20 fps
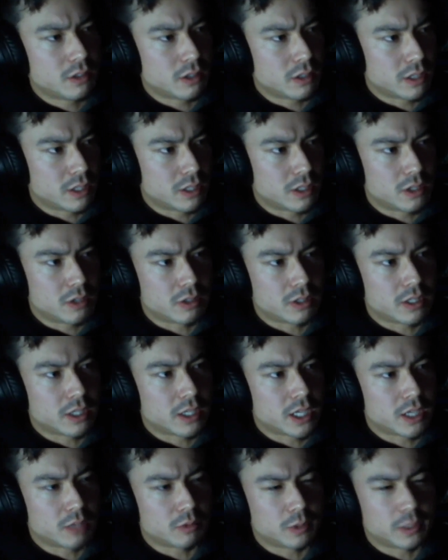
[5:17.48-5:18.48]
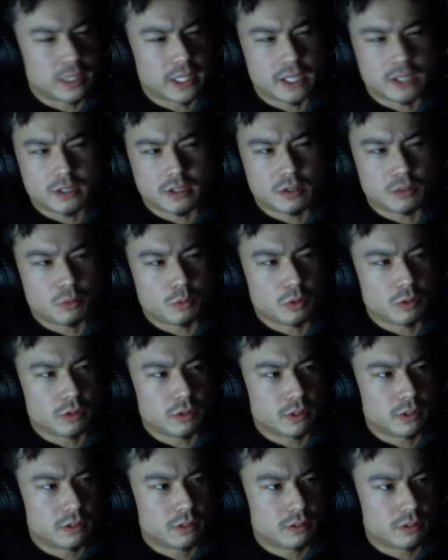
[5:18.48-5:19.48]
you know can kind of relate to the
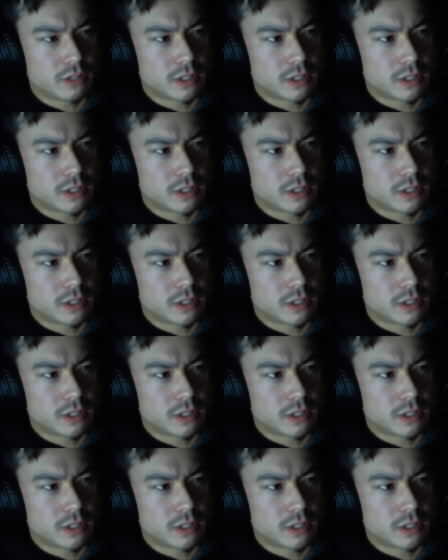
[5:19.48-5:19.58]
world